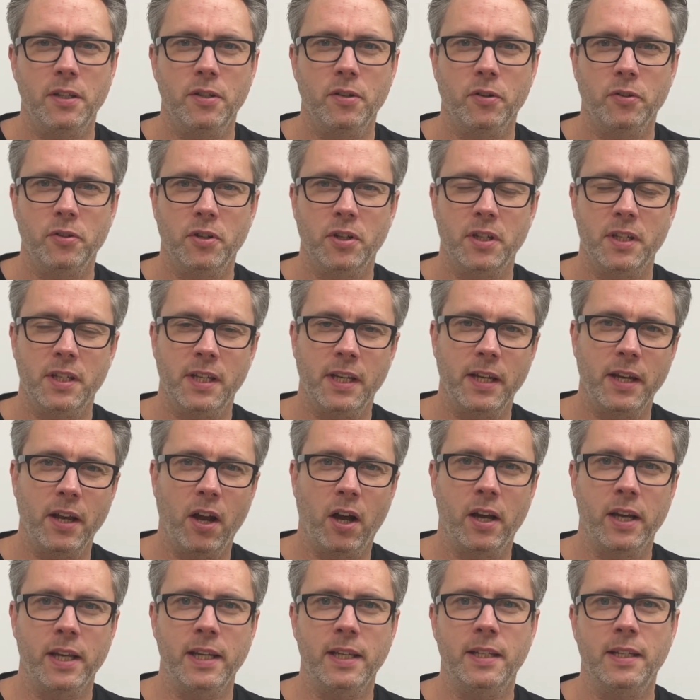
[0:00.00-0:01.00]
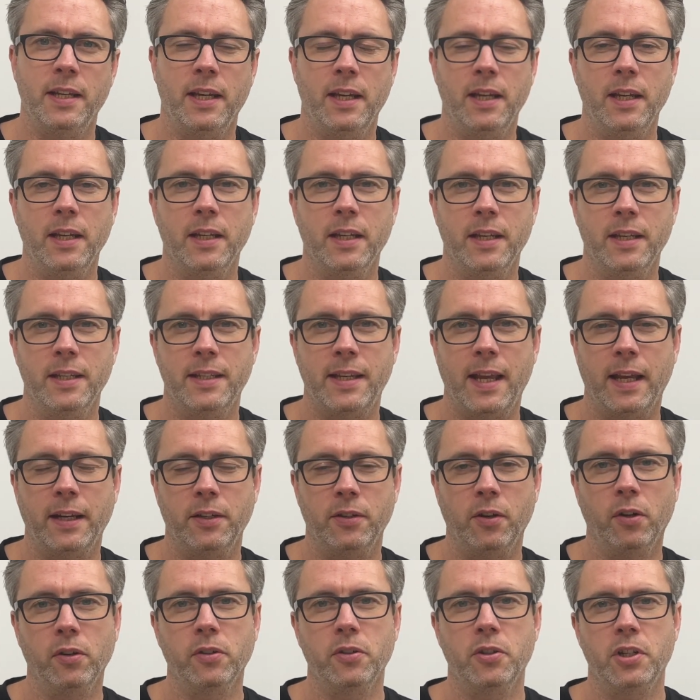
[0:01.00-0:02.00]
not just in IT and in
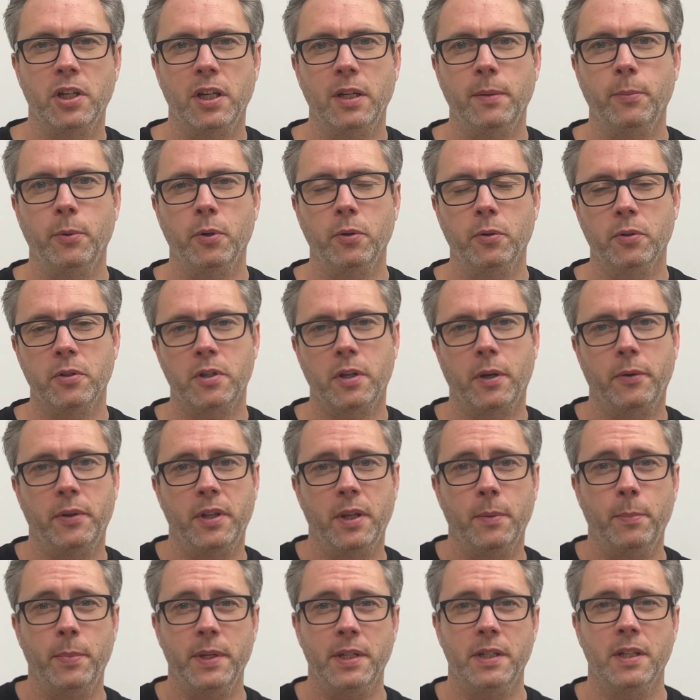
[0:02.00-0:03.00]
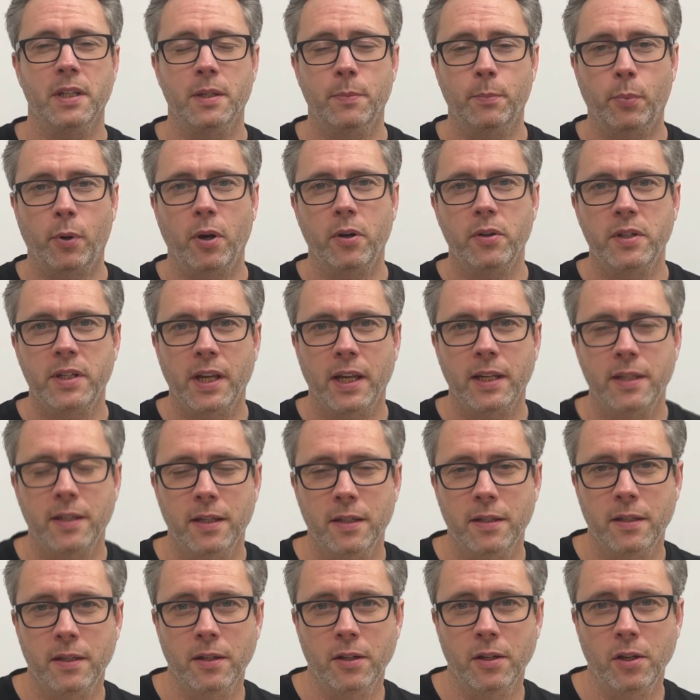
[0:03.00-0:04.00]
technology, but also in the business
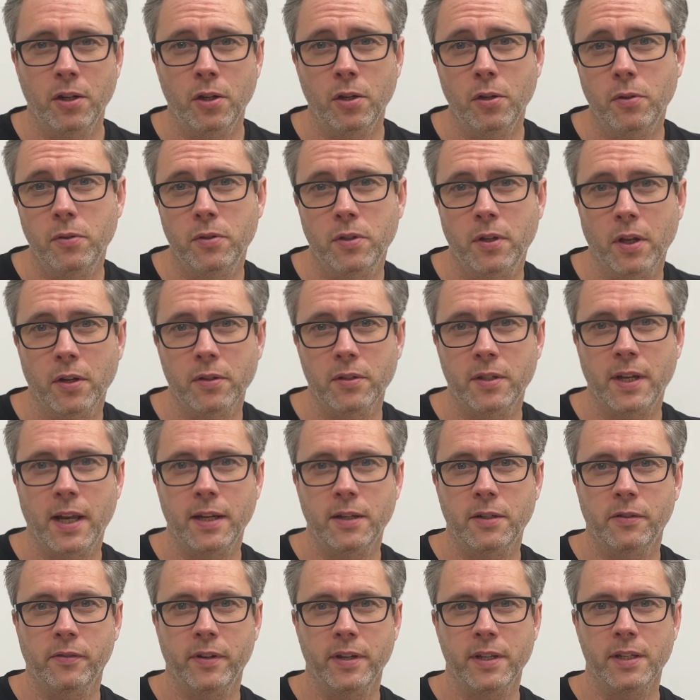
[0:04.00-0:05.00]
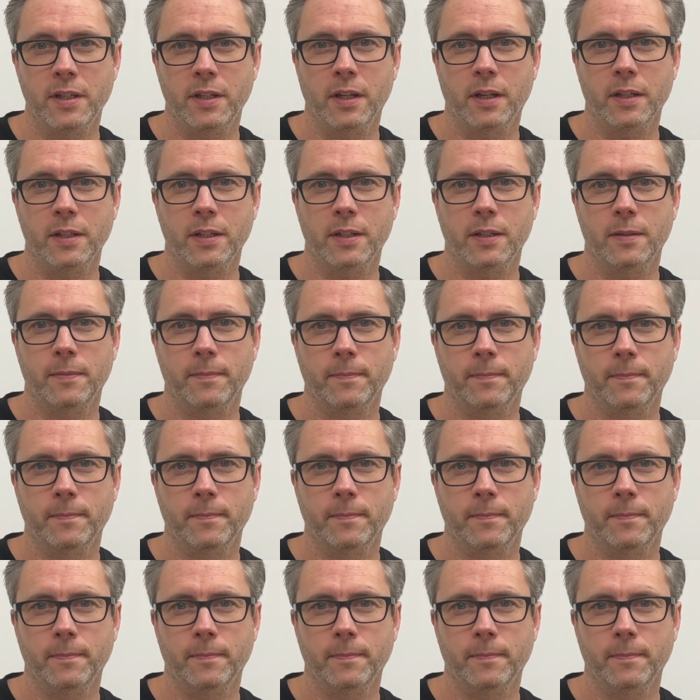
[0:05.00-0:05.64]
processes that use those data insights.